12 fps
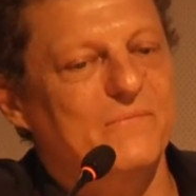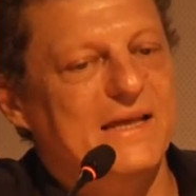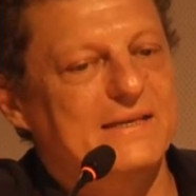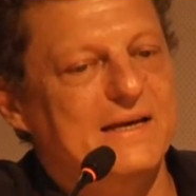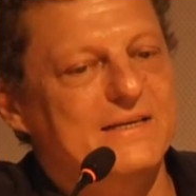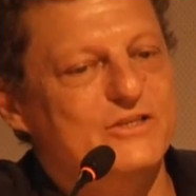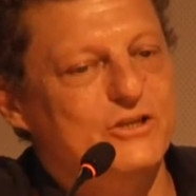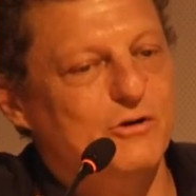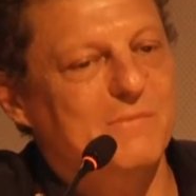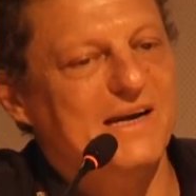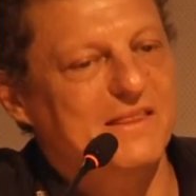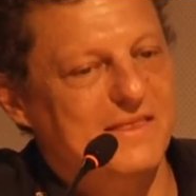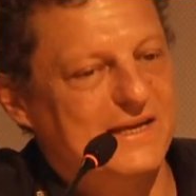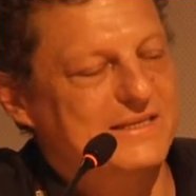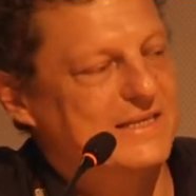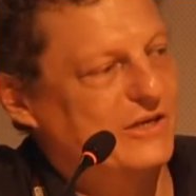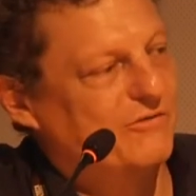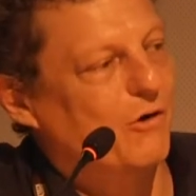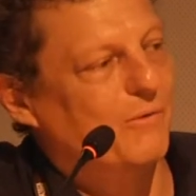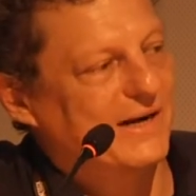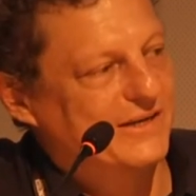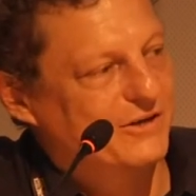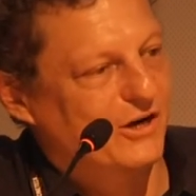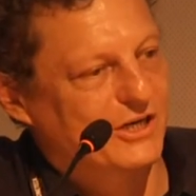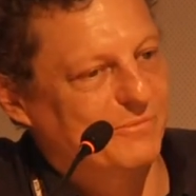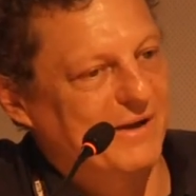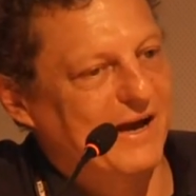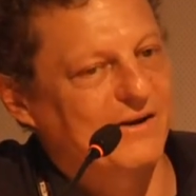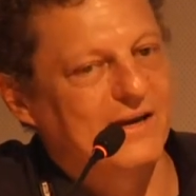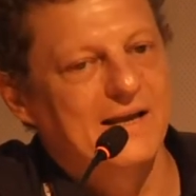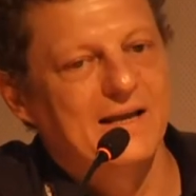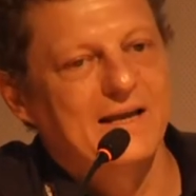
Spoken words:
it does so many things that you've already talked about.